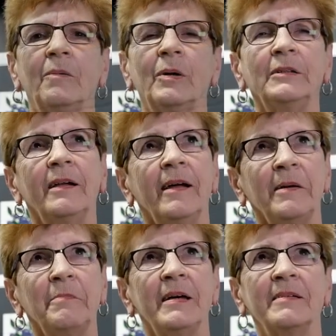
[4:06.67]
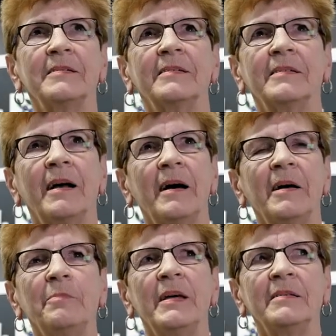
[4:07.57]
What did I miss?
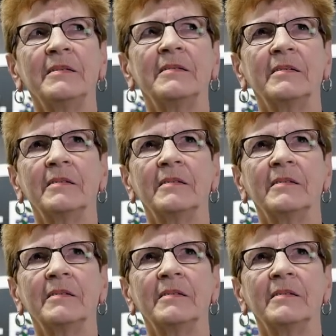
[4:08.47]
I missed